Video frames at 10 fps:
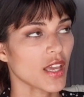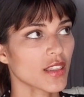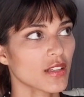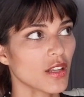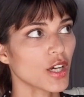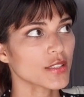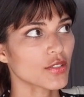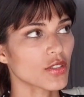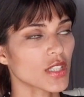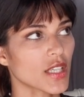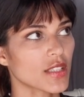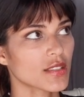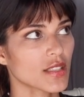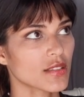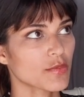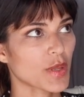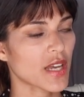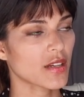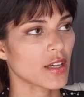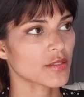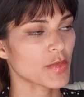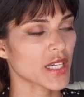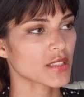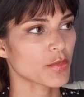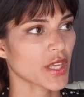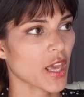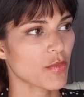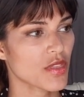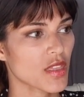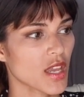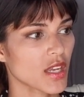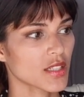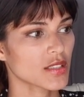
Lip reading: in the last few years since Black Lives Matter became a thing,